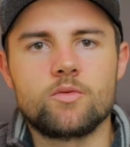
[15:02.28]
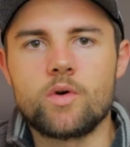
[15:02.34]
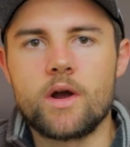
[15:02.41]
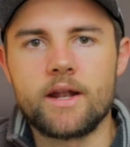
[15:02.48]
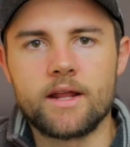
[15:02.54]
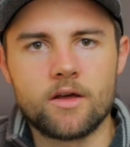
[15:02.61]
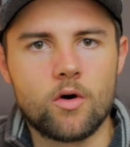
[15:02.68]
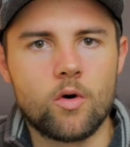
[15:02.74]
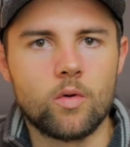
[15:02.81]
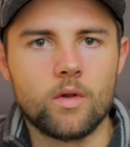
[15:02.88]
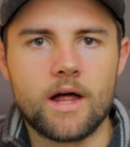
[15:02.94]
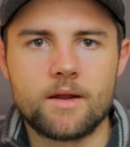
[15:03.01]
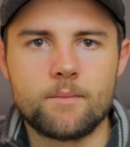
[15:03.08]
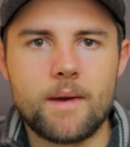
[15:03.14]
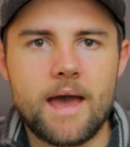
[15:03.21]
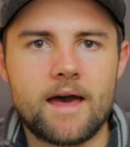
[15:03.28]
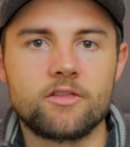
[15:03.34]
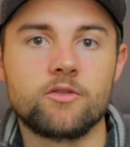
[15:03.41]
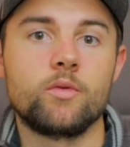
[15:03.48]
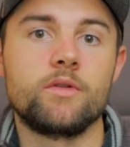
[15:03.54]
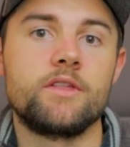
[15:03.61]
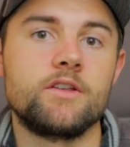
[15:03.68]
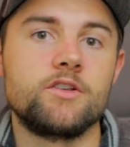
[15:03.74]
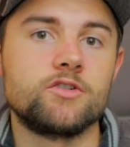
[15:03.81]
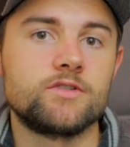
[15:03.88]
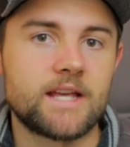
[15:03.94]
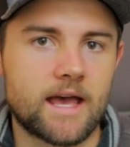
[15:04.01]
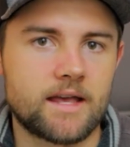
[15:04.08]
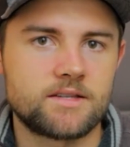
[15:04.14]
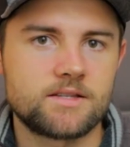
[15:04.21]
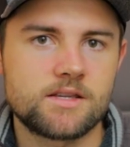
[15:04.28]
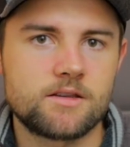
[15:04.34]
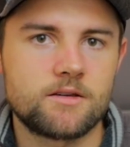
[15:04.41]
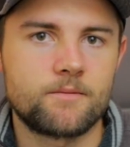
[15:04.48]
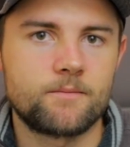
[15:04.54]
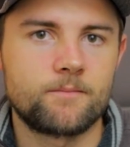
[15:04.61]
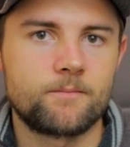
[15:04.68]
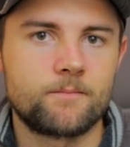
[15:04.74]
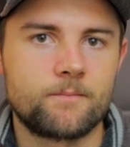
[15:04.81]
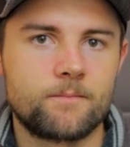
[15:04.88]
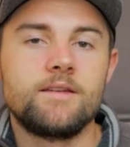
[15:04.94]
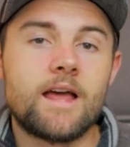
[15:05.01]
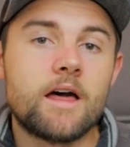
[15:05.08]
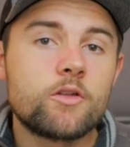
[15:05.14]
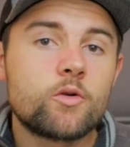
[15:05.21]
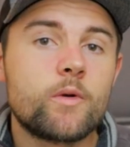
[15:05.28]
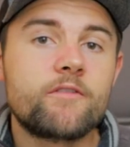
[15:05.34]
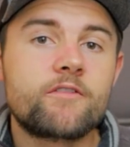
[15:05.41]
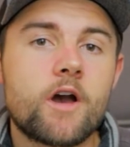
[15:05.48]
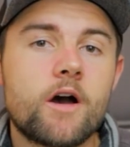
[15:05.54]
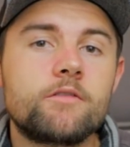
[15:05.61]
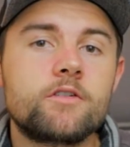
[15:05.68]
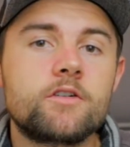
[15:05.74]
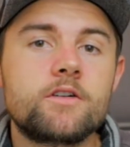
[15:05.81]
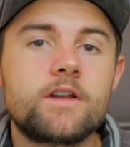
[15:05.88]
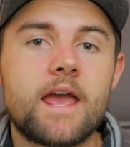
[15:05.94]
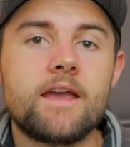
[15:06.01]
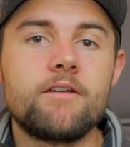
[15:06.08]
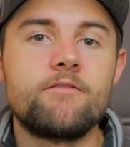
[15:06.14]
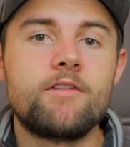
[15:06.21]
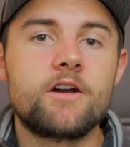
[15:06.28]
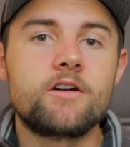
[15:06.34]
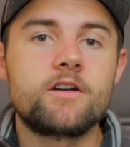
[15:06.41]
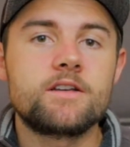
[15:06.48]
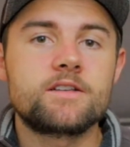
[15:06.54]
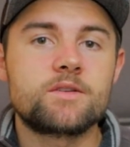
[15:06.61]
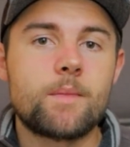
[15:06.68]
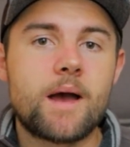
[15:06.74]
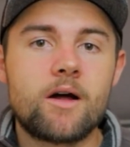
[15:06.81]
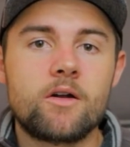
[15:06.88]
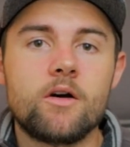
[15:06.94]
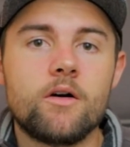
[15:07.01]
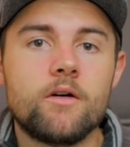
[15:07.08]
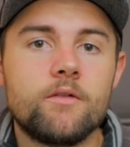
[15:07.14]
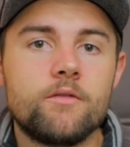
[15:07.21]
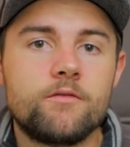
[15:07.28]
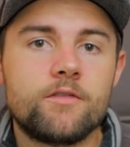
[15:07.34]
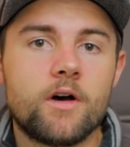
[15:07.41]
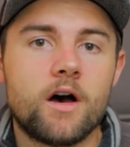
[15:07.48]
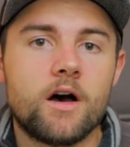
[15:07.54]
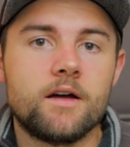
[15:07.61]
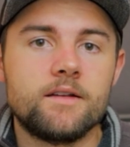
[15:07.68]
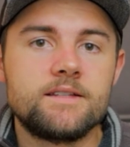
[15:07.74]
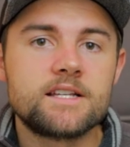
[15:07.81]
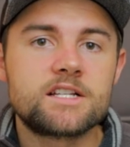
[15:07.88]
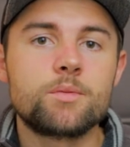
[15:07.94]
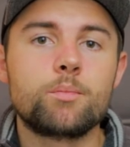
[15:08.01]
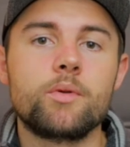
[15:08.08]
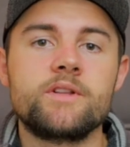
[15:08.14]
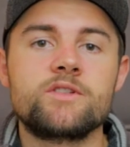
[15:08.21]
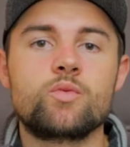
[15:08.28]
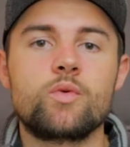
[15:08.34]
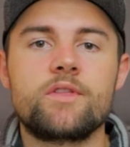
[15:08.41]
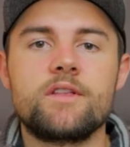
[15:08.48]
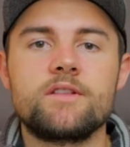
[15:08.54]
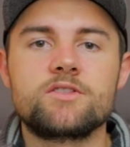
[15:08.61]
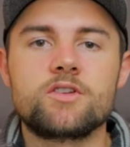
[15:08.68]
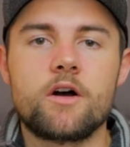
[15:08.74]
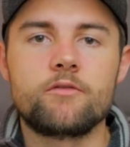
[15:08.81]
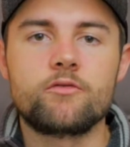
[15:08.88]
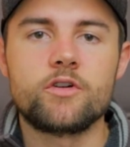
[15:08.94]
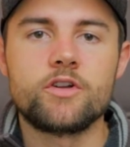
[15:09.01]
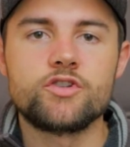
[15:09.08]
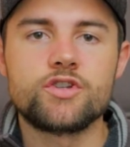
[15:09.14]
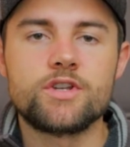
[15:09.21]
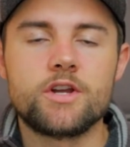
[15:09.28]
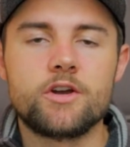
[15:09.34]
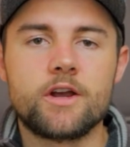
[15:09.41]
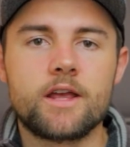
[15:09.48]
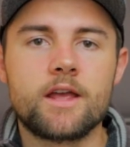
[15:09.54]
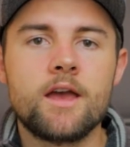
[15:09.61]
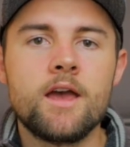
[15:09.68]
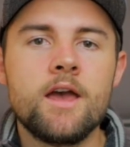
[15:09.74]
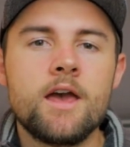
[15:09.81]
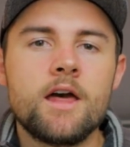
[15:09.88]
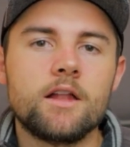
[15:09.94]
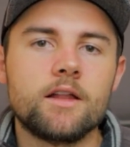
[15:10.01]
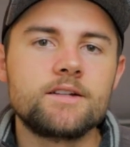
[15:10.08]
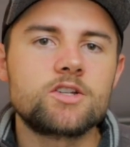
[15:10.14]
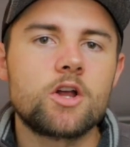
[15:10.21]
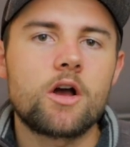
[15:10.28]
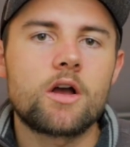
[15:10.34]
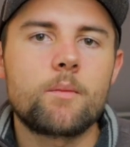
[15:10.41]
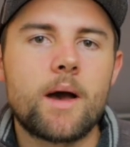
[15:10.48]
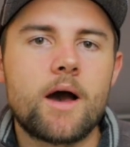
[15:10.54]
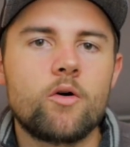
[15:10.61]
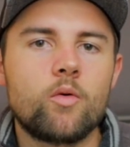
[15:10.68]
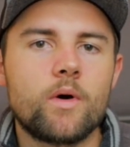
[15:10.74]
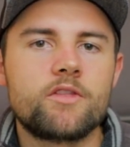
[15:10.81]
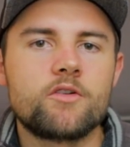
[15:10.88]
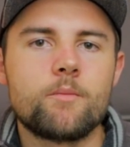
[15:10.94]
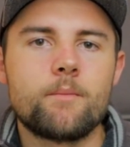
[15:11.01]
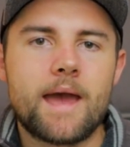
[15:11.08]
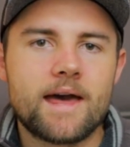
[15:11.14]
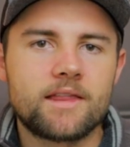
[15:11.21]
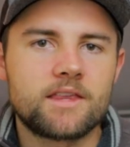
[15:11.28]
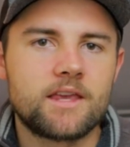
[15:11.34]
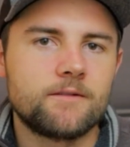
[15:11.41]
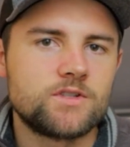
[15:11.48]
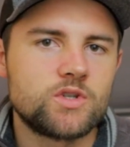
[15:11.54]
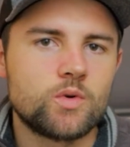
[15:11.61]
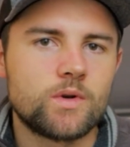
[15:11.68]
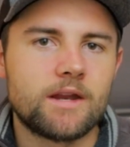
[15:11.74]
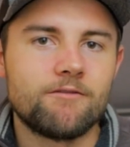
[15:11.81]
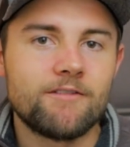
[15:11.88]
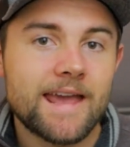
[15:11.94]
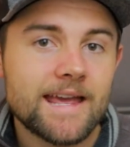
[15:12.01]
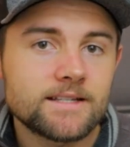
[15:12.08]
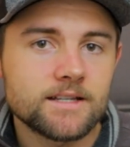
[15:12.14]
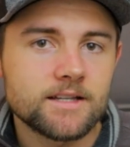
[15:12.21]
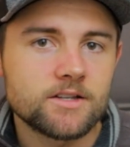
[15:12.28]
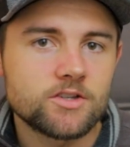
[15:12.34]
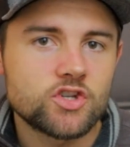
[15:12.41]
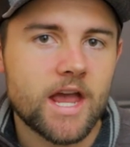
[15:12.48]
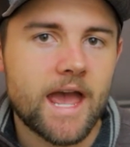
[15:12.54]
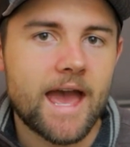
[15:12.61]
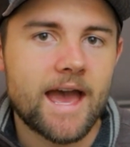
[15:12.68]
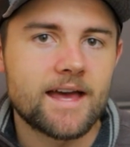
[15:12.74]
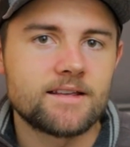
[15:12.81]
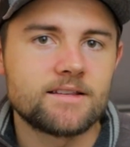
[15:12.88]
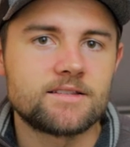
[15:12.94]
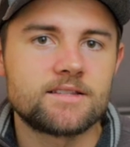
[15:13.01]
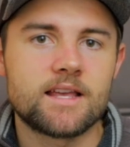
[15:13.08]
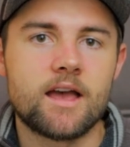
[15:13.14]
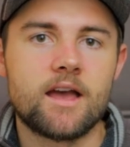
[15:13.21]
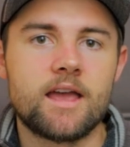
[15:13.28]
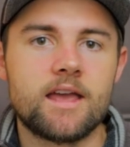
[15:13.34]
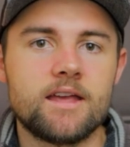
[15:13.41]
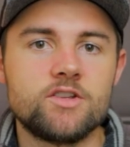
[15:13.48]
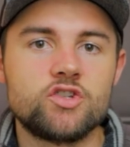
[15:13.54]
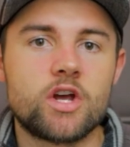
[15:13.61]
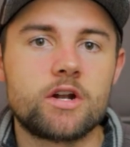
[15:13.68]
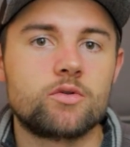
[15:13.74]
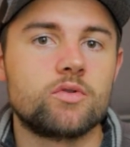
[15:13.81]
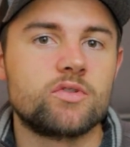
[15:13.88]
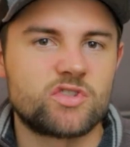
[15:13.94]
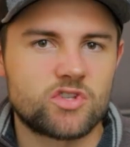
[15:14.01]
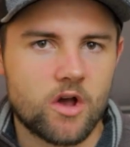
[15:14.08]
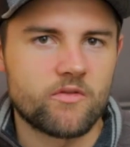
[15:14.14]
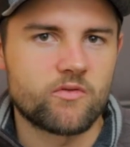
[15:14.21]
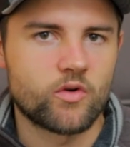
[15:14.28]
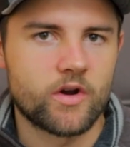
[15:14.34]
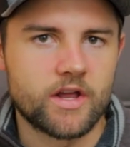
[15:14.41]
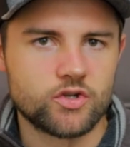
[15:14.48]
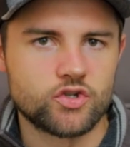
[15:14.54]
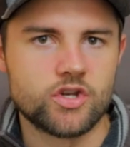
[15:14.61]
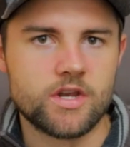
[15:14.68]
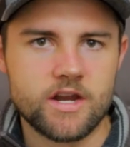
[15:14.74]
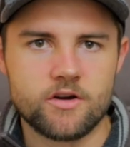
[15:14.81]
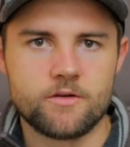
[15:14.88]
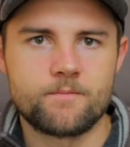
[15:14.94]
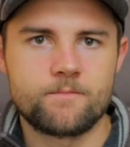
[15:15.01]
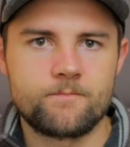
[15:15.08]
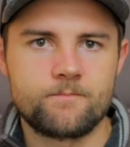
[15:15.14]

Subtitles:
writing a whole lot of math within your test. Now that we've covered a various amount of disciplines within software engineering, let's talk about whether math gives you an advantage as a general software engineer.